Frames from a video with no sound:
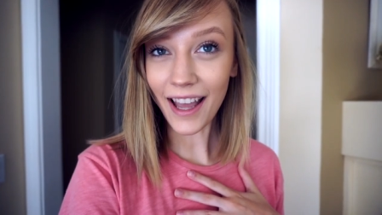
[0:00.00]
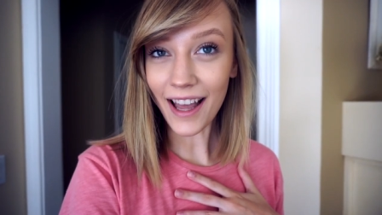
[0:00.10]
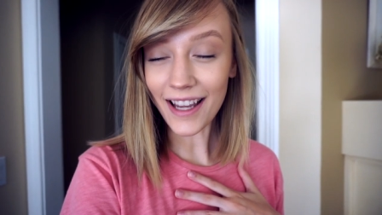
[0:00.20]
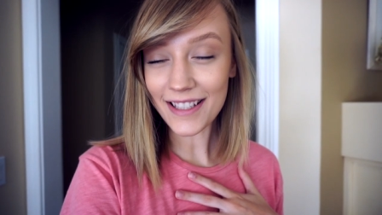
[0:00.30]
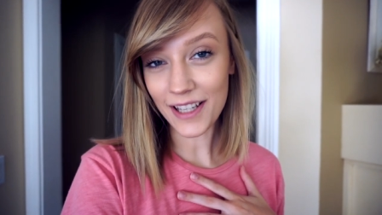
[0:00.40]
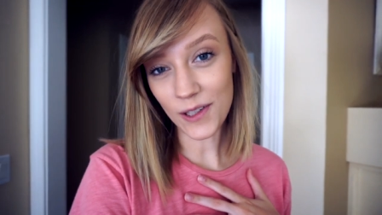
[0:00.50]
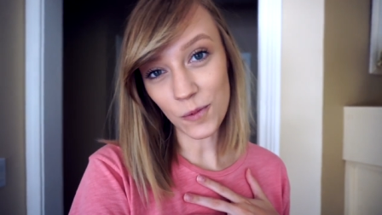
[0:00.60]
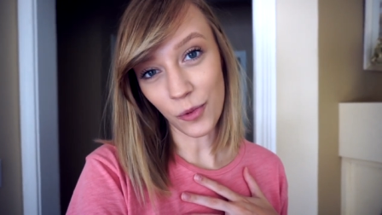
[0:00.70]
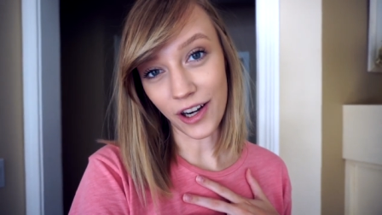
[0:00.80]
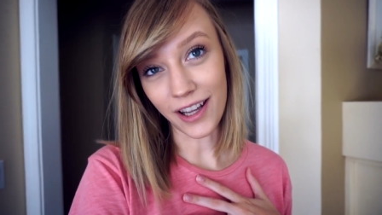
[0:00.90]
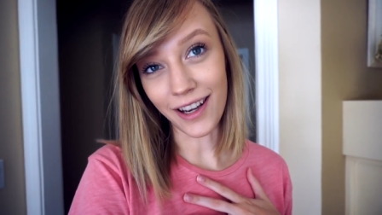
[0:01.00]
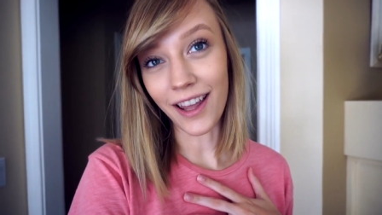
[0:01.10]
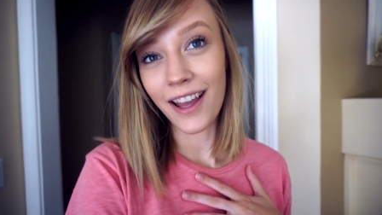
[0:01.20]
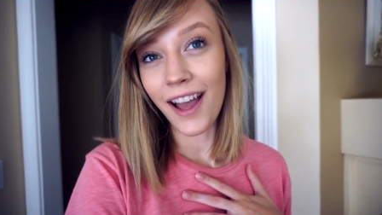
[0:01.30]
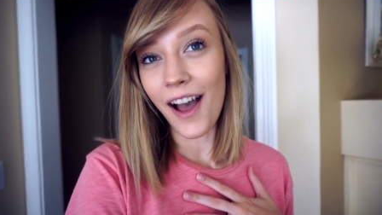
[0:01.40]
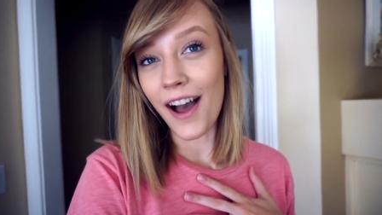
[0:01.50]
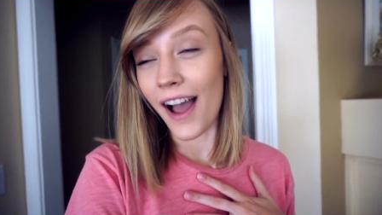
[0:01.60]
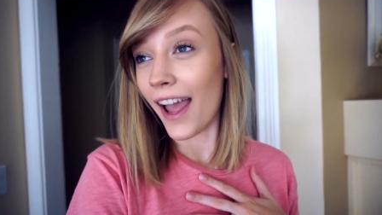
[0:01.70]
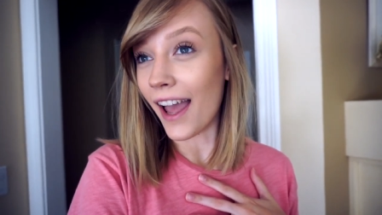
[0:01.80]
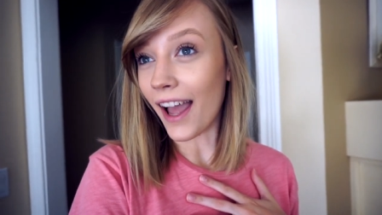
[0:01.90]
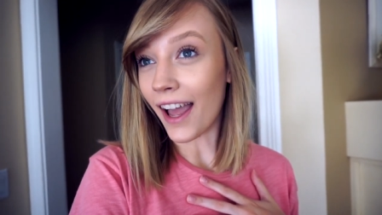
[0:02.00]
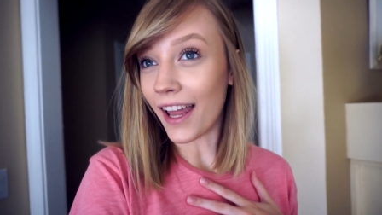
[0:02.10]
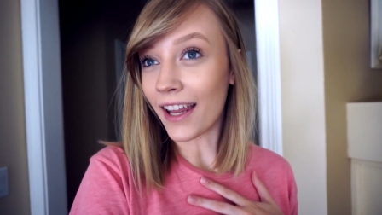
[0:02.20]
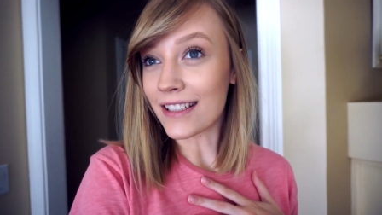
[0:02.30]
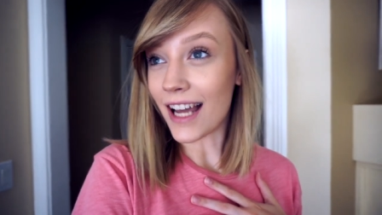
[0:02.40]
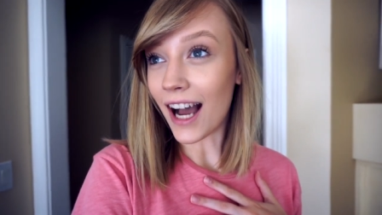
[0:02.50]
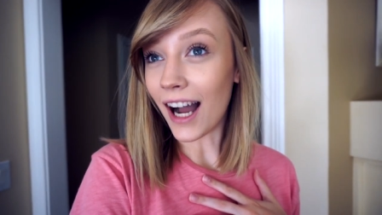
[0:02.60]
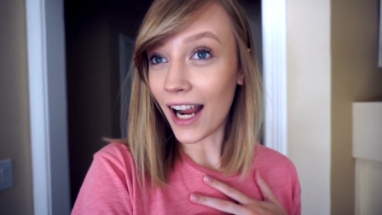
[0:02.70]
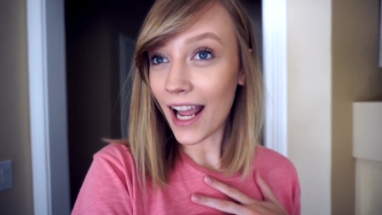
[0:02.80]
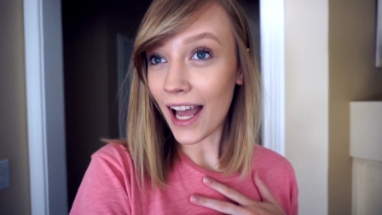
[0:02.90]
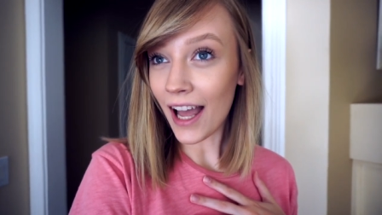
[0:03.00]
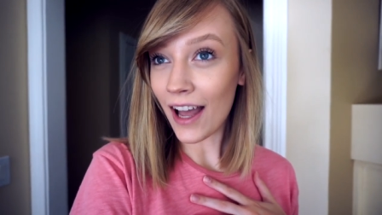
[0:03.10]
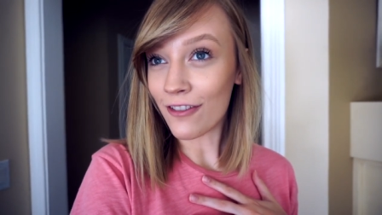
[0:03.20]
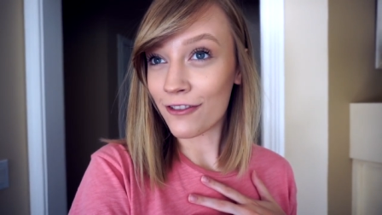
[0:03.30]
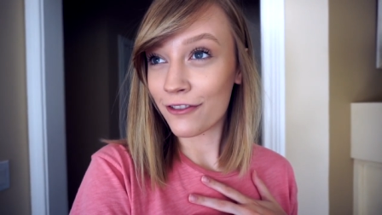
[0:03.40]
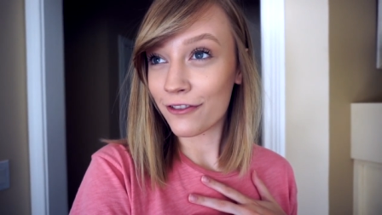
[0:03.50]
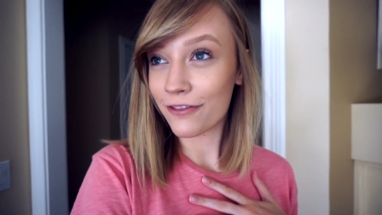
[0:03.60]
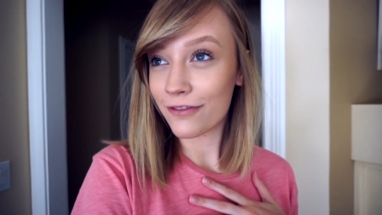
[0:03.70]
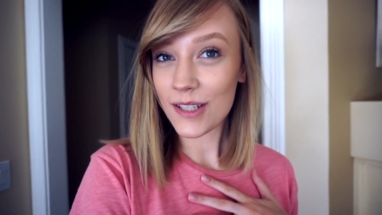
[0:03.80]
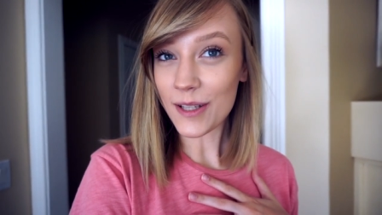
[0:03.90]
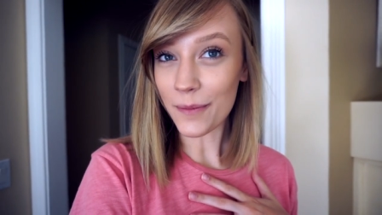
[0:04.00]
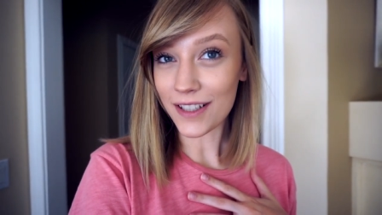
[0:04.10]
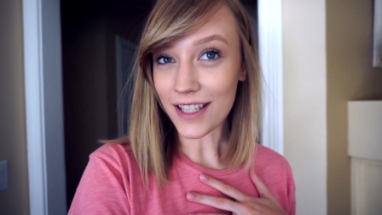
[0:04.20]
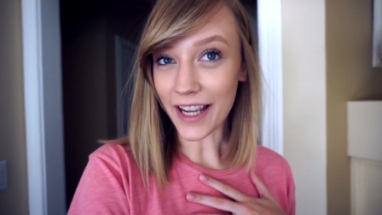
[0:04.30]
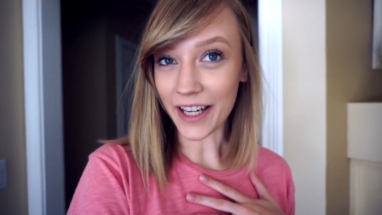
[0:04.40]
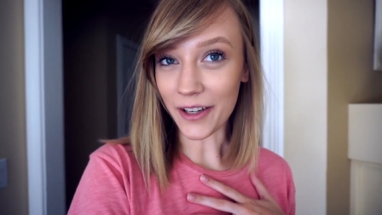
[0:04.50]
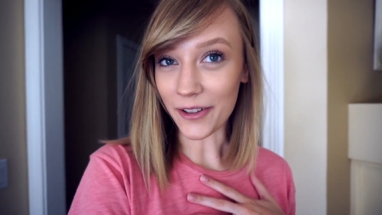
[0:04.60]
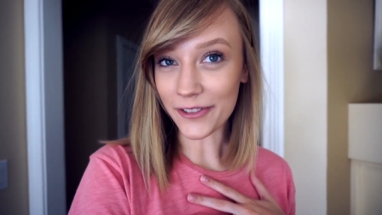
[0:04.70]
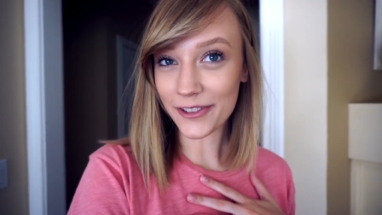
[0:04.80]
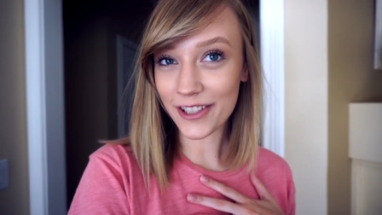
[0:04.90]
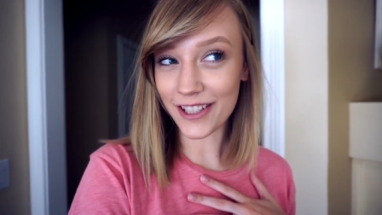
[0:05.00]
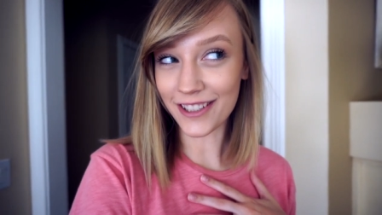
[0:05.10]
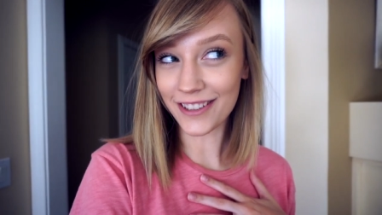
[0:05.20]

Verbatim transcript: guys, it's Bryn, and I have some exciting news.